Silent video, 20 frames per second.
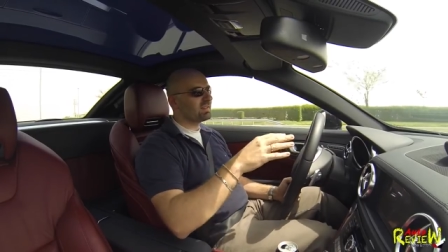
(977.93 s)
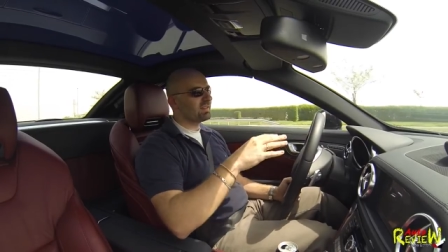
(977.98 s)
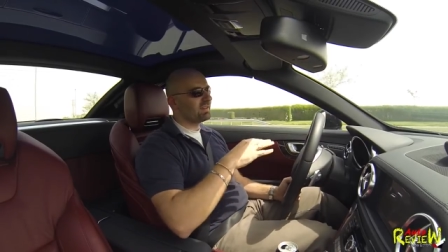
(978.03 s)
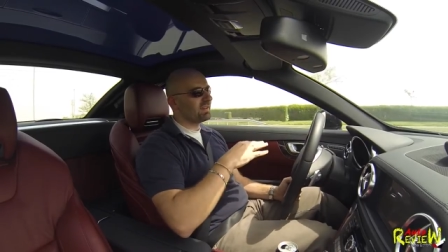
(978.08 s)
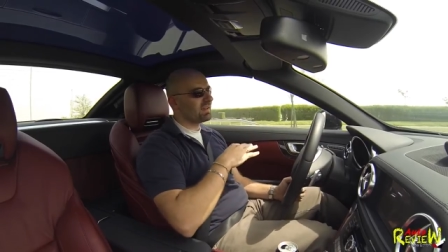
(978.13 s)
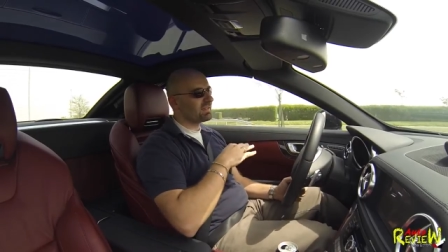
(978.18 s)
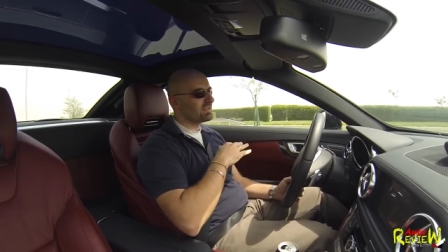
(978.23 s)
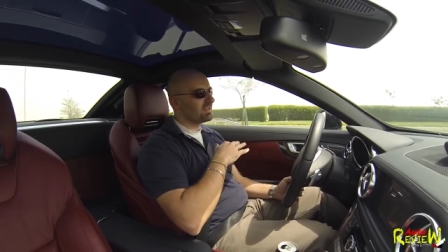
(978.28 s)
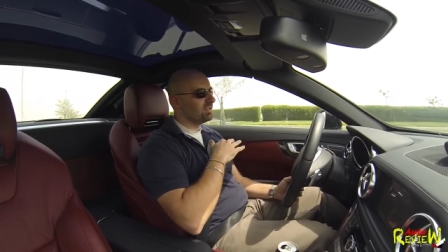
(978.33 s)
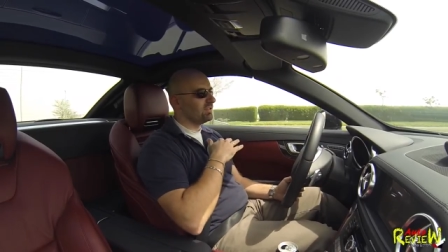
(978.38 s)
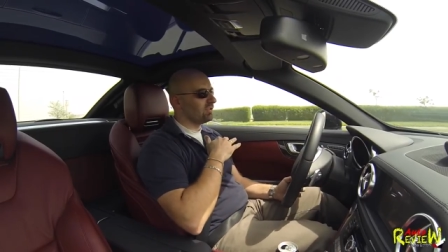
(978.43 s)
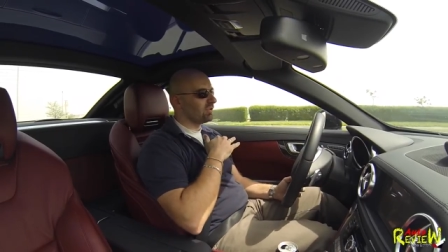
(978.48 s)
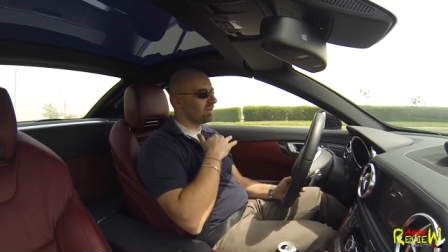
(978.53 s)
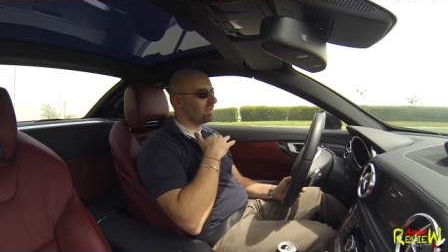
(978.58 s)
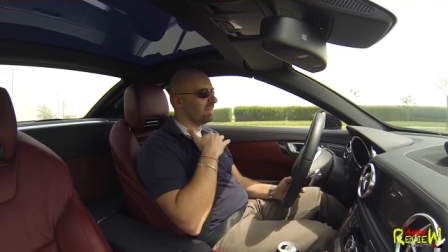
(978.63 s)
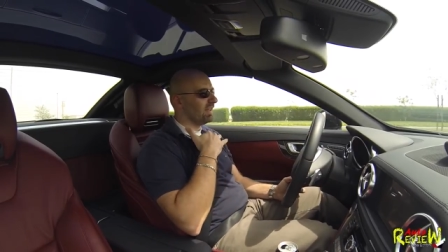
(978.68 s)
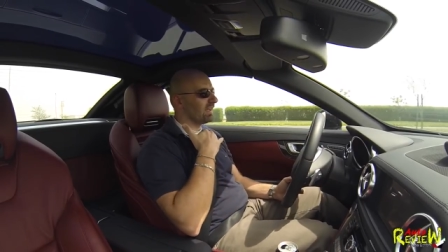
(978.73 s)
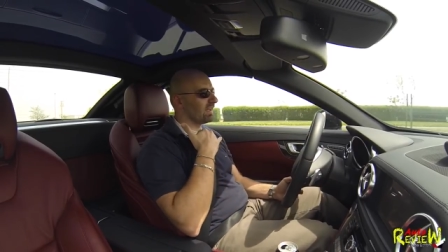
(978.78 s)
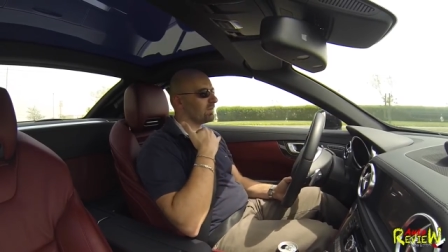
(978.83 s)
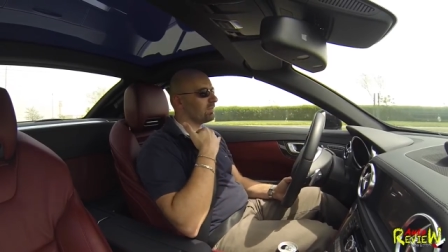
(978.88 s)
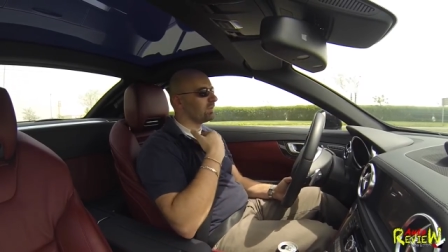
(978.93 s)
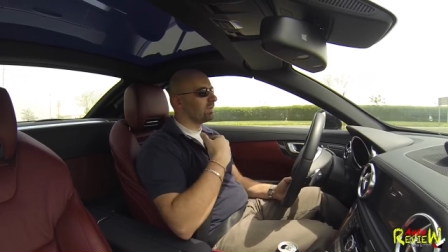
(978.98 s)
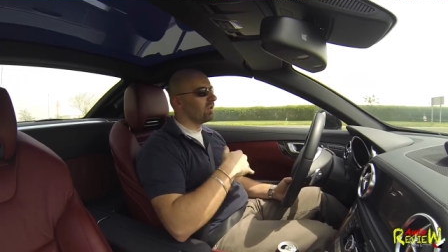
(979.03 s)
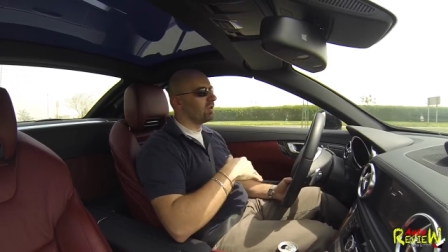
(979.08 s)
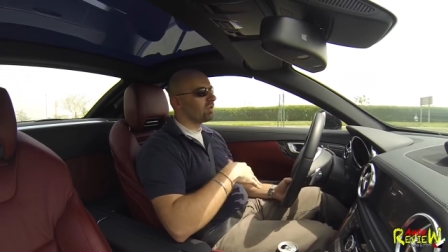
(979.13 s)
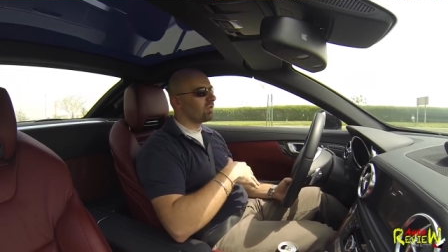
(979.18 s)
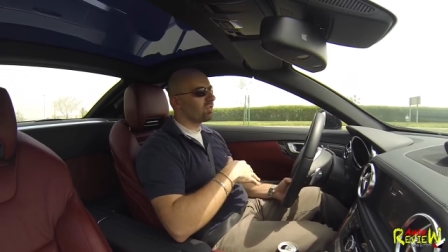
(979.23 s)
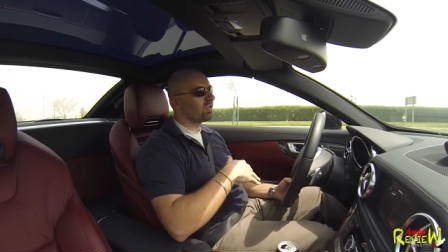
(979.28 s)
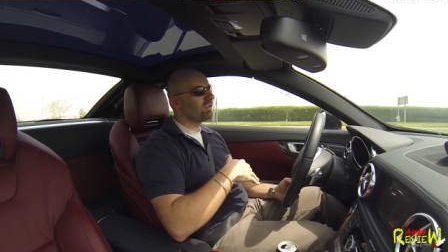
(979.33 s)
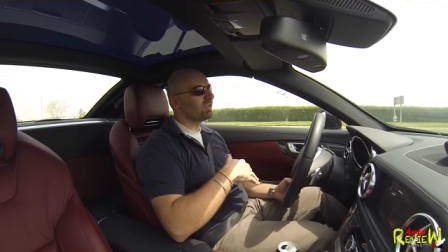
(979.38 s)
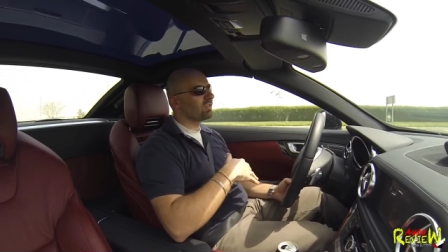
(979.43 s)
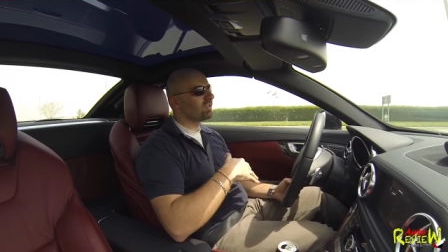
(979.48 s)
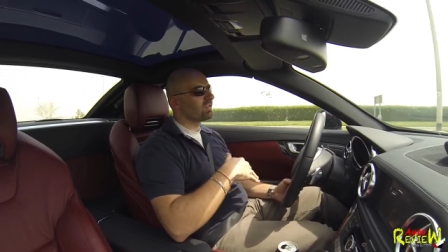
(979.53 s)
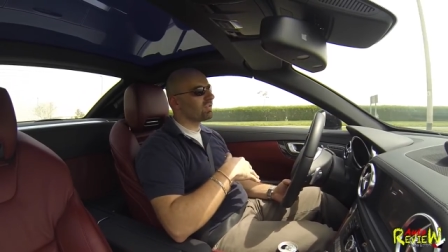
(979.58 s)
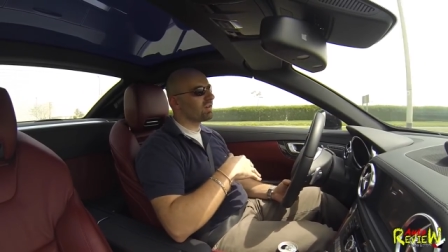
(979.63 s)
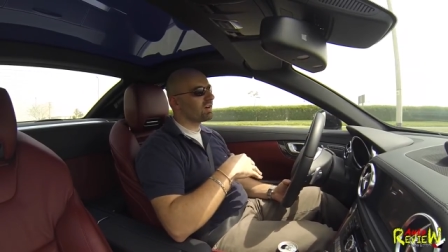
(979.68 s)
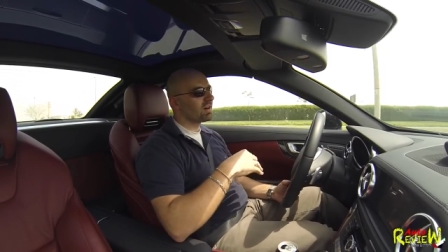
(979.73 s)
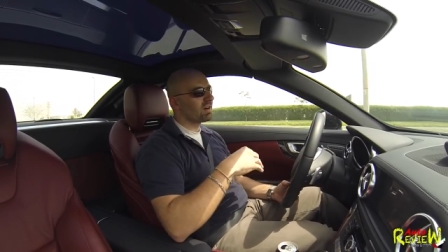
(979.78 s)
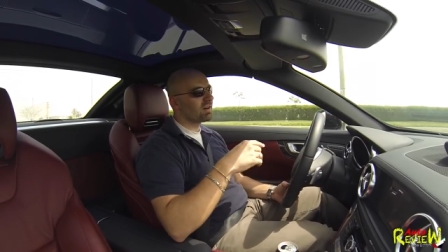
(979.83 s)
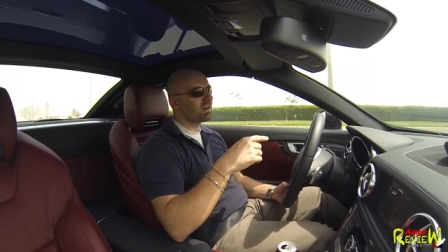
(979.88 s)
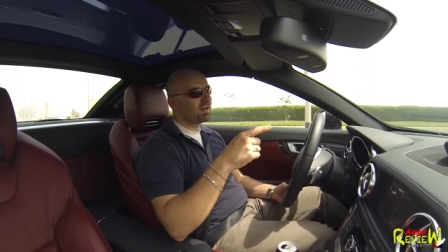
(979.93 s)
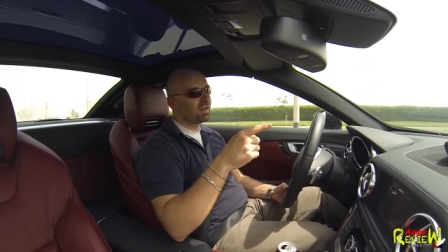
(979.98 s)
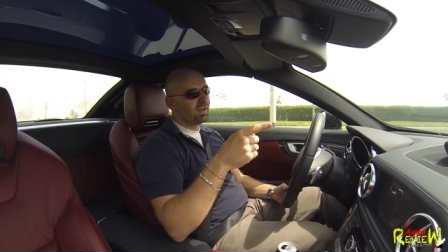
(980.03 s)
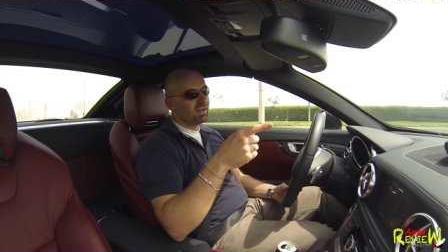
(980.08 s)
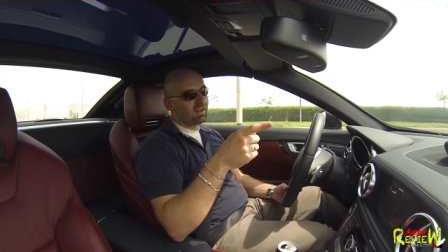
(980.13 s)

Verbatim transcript: it doesn't look like it belongs into this car.